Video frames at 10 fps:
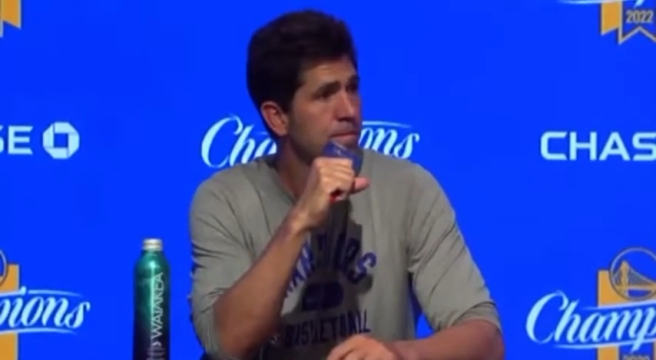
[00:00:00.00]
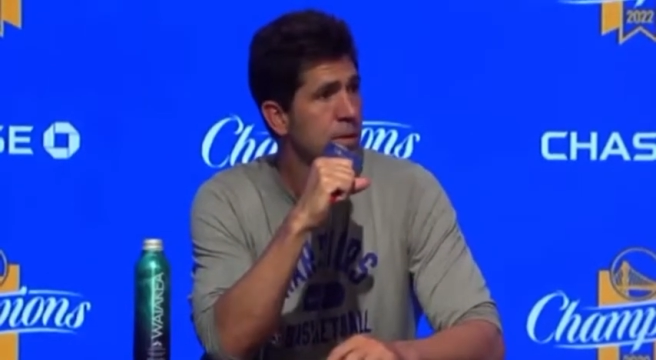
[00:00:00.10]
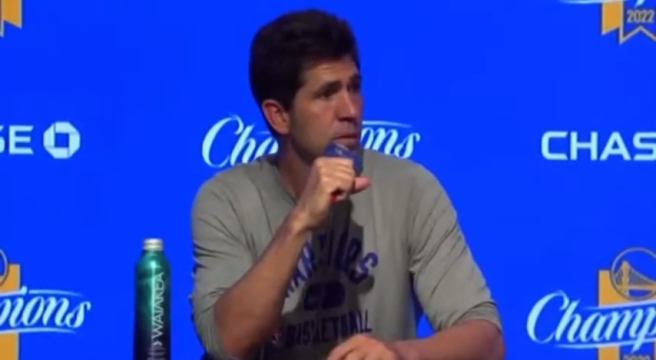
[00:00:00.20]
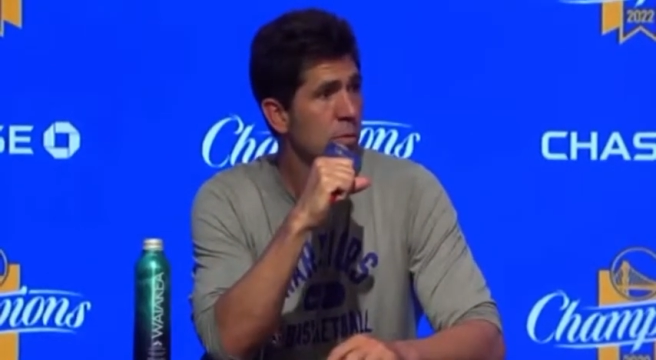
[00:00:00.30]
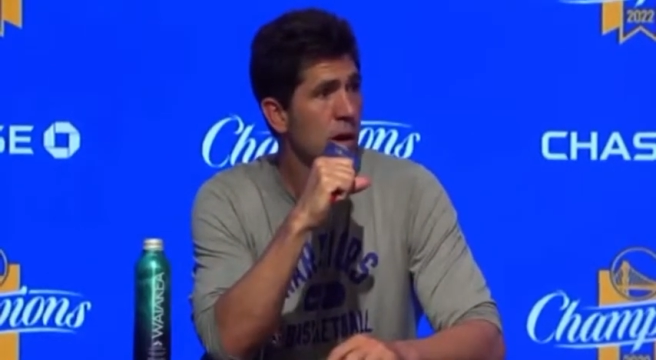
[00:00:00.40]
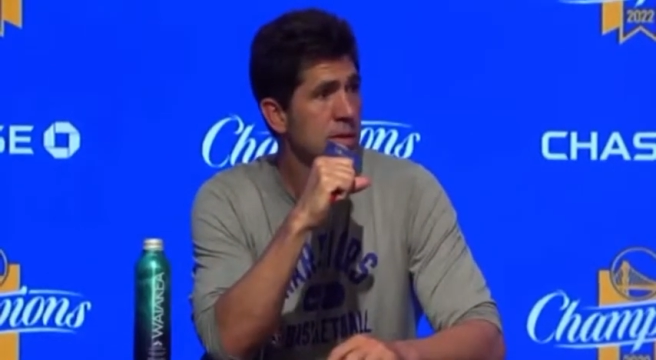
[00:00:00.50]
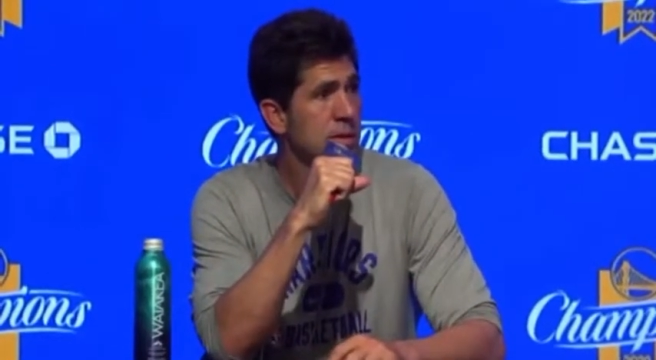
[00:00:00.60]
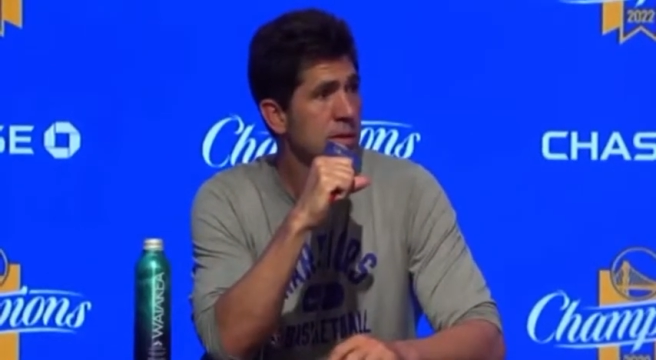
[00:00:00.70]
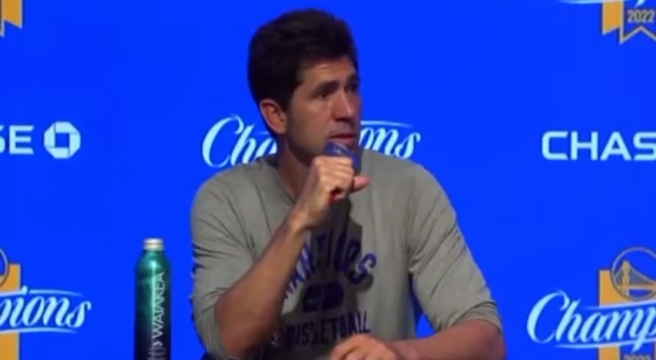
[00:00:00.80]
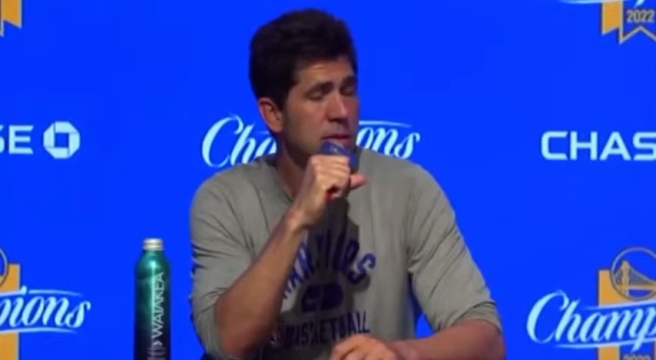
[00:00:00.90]
There's a
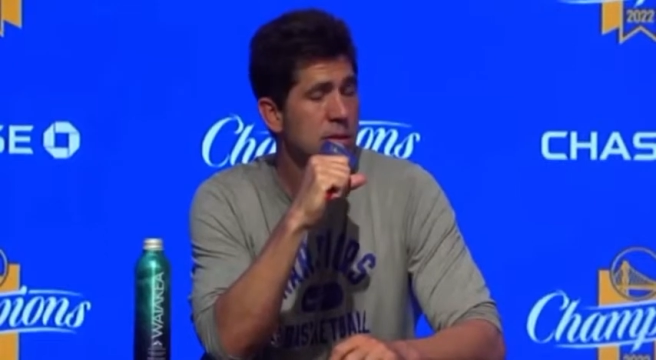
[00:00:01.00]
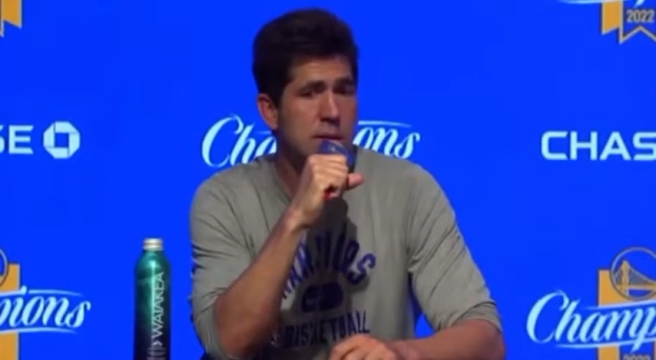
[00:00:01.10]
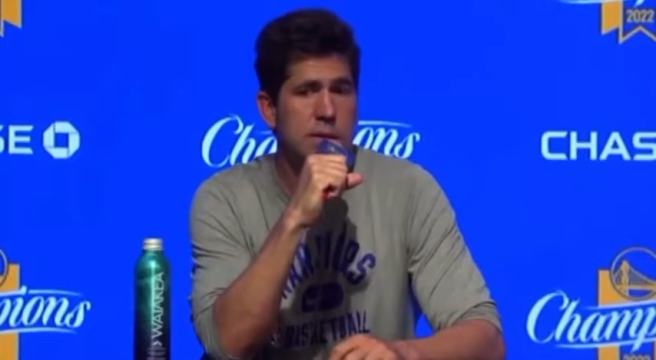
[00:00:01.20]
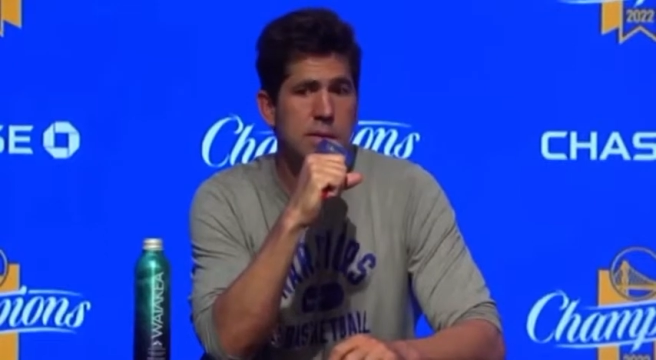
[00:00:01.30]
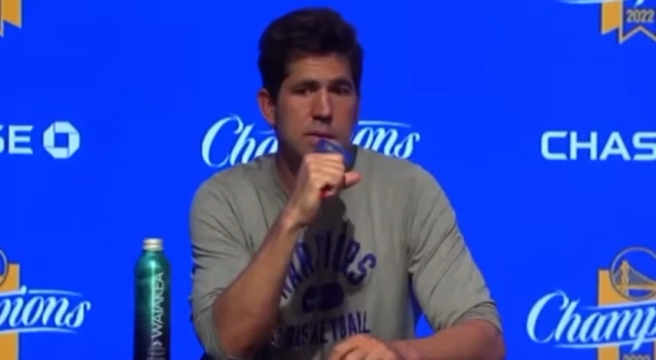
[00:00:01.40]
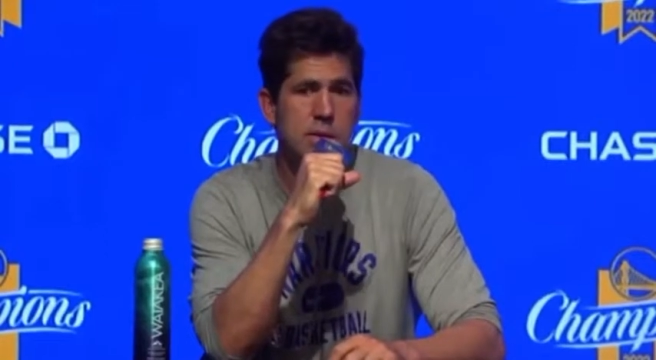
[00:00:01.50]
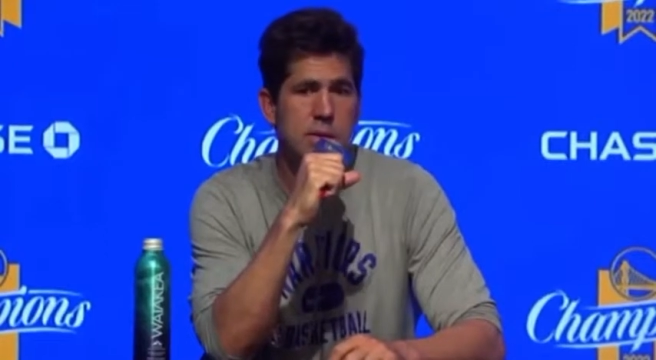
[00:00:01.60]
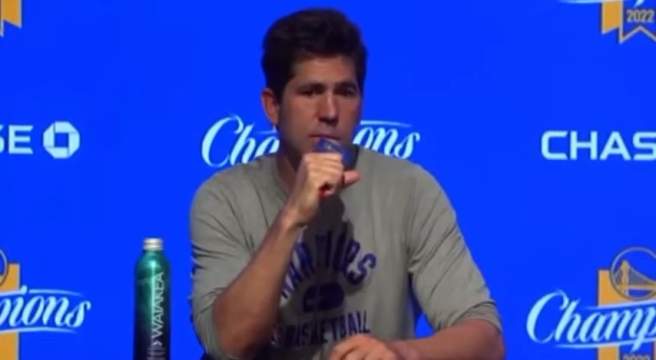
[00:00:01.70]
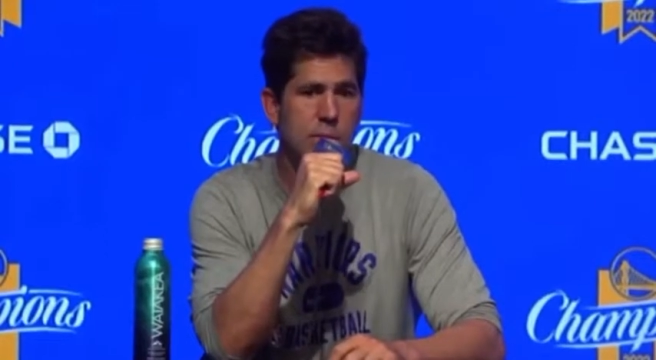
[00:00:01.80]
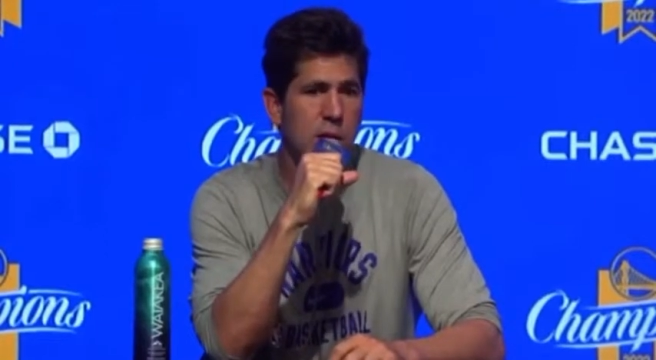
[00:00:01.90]
process to these things.
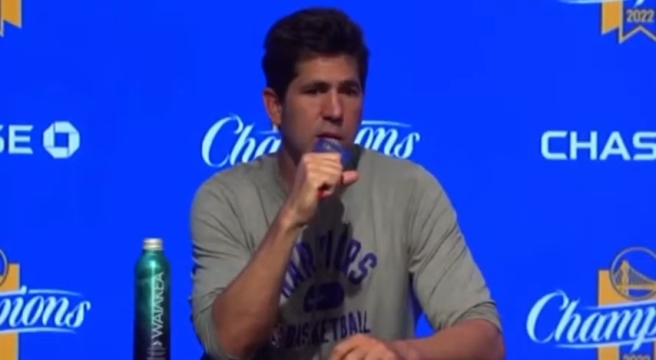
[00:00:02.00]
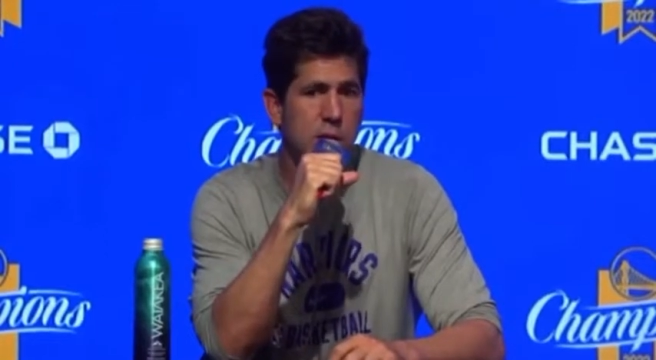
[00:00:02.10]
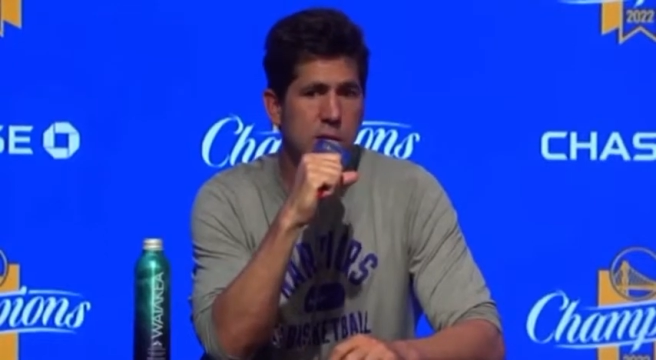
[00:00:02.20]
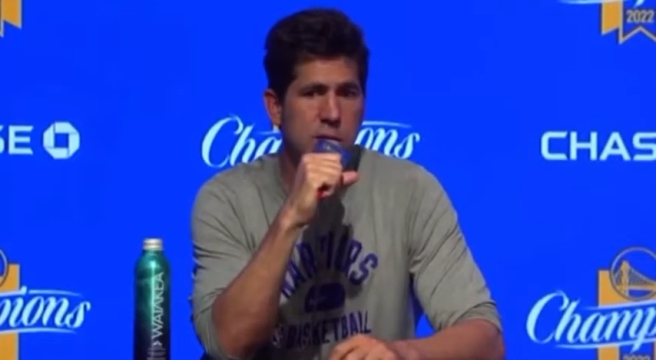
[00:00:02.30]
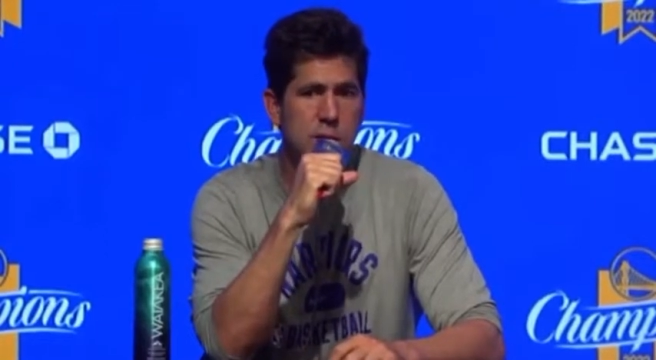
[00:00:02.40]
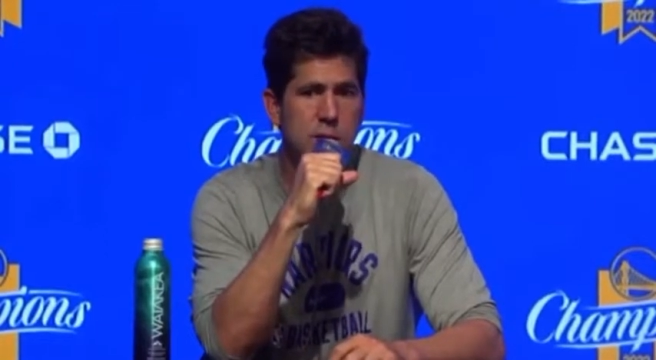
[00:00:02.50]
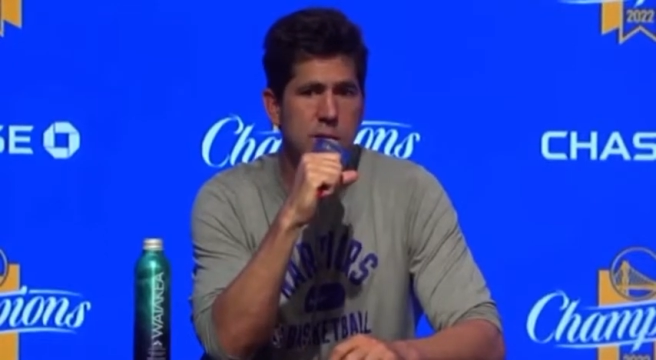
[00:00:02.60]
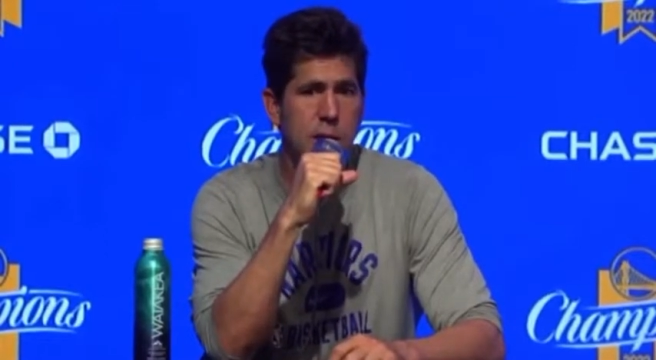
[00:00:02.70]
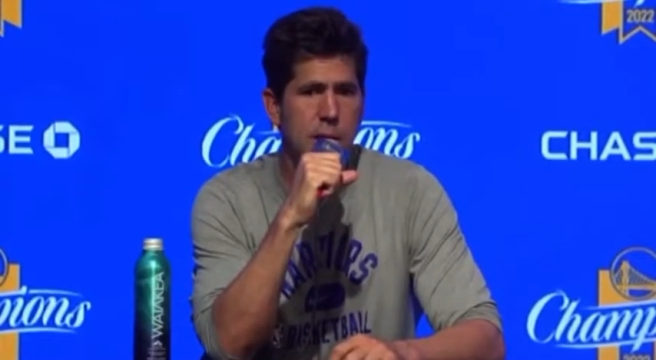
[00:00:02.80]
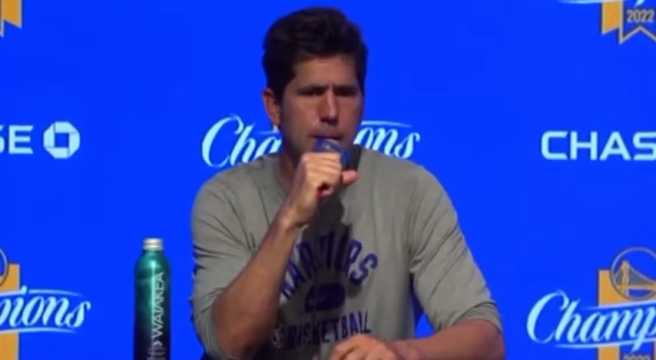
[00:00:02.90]
There's apologies. There's
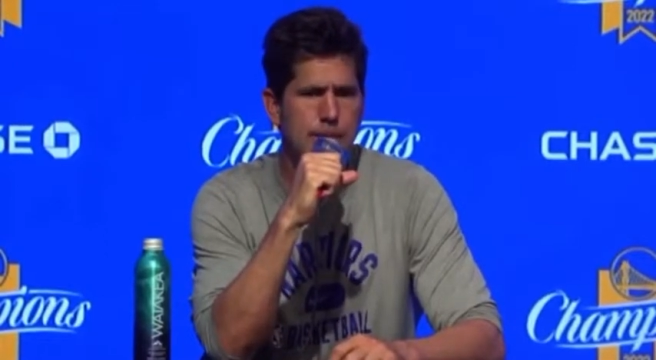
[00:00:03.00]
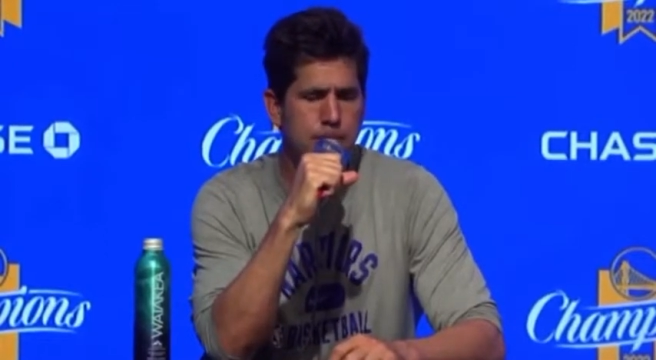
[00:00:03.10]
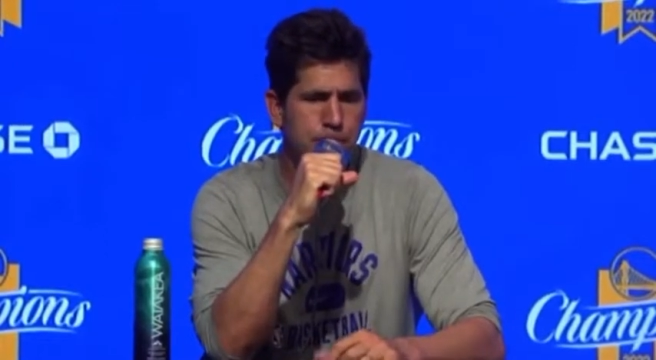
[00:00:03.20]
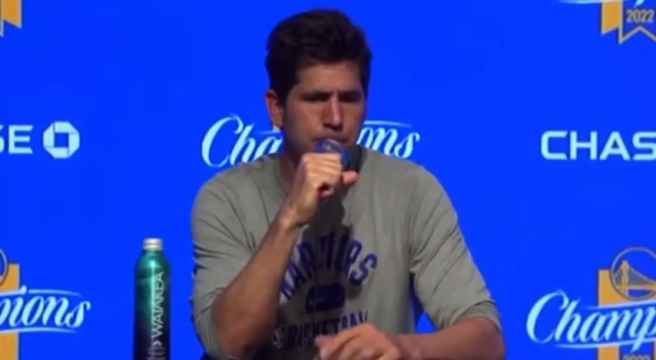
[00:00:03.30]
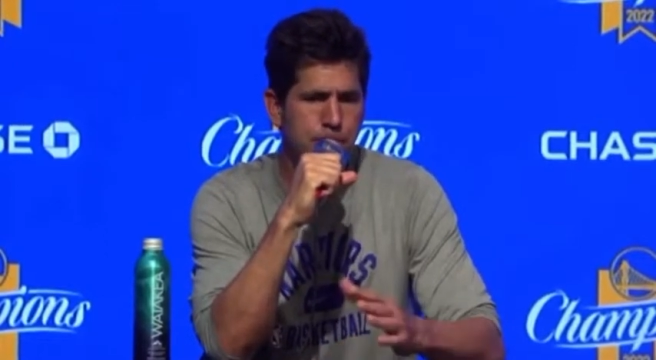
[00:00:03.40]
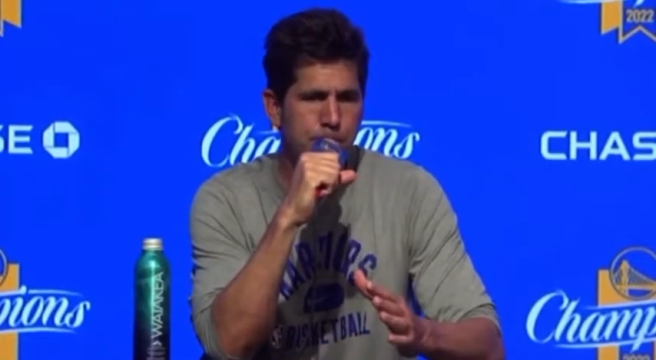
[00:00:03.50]
time.